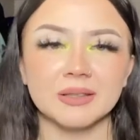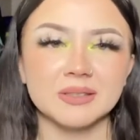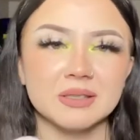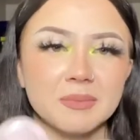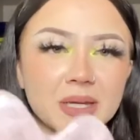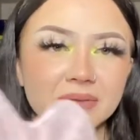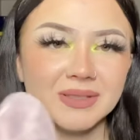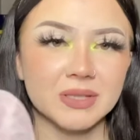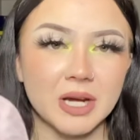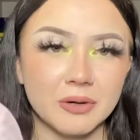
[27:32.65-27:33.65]
This is made of
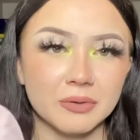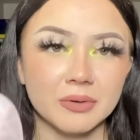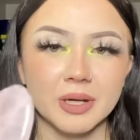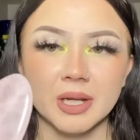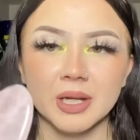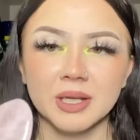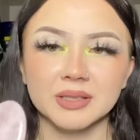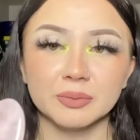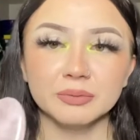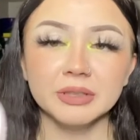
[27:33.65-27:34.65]
stone.
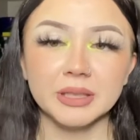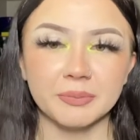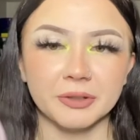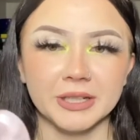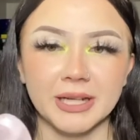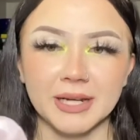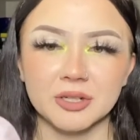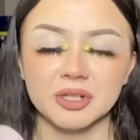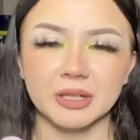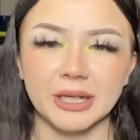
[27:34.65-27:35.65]
It's really pretty,
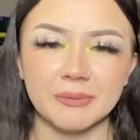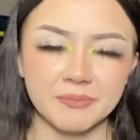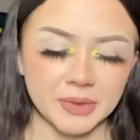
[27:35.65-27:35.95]
actually.